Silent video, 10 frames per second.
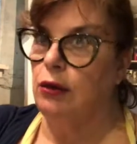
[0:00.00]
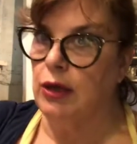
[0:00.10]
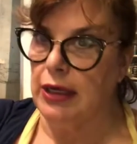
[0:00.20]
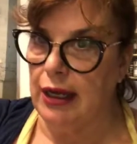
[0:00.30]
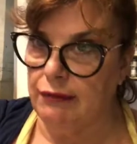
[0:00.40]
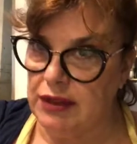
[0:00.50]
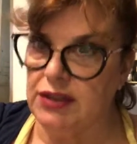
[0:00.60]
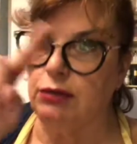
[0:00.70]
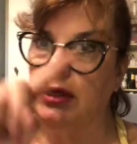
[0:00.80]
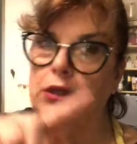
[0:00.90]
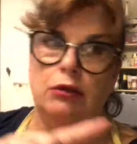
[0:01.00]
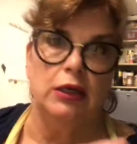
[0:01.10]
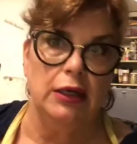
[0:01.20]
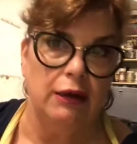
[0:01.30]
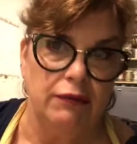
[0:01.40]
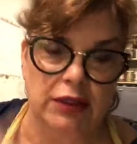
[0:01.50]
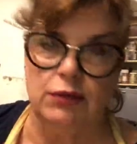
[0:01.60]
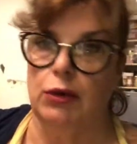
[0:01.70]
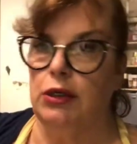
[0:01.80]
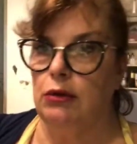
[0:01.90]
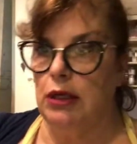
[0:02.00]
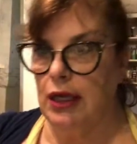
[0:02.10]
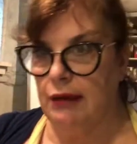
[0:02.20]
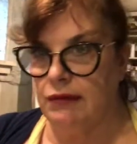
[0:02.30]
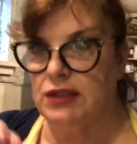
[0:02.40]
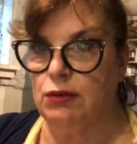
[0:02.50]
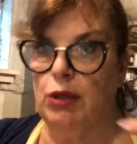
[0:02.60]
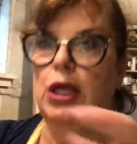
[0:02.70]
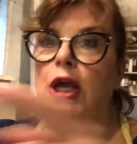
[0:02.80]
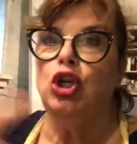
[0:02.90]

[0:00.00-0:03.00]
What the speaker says: you can have this one, you can have this one, you can have this one.